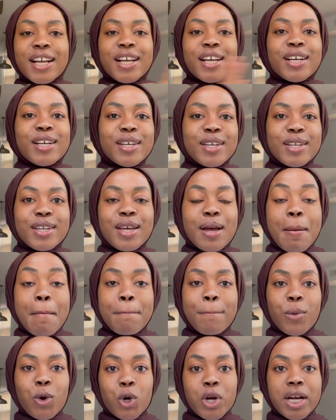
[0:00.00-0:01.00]
Good
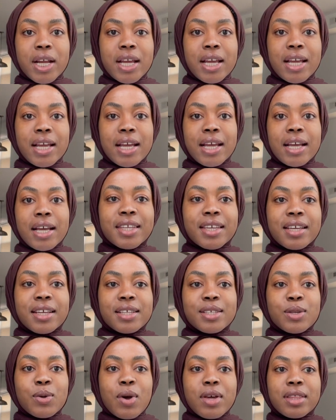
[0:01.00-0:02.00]
morning.
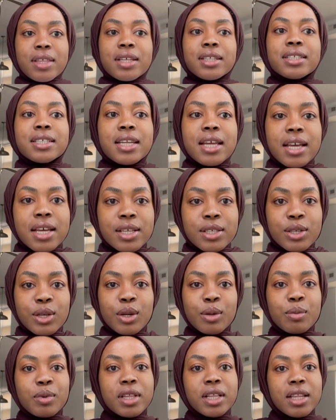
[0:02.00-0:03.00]
So I think today is going to
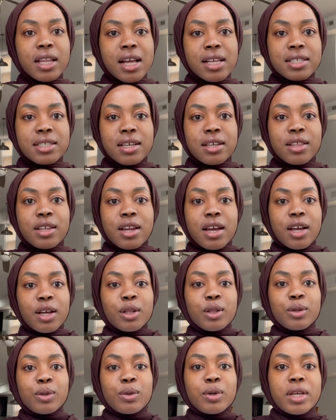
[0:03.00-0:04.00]
be the last day that I
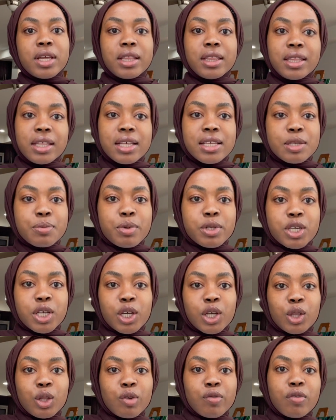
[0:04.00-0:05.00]
include in this
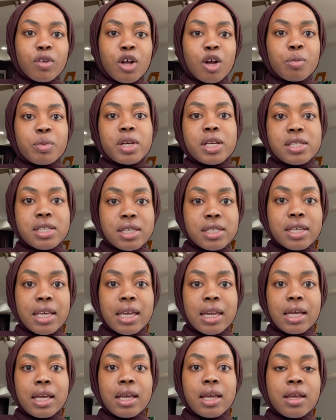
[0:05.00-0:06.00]
particular vlog because it's
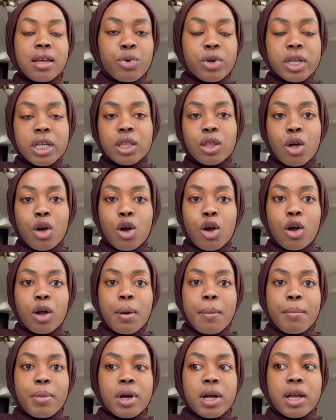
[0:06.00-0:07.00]
getting pretty long,
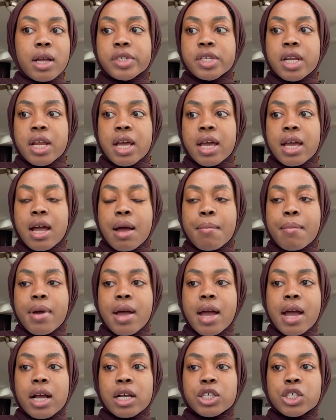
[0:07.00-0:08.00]
but today I'm
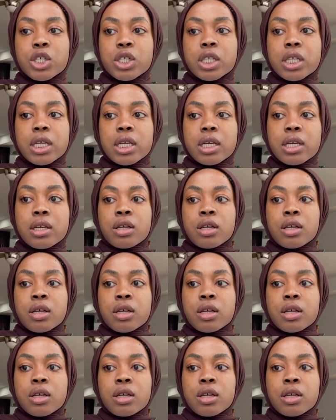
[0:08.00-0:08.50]
actually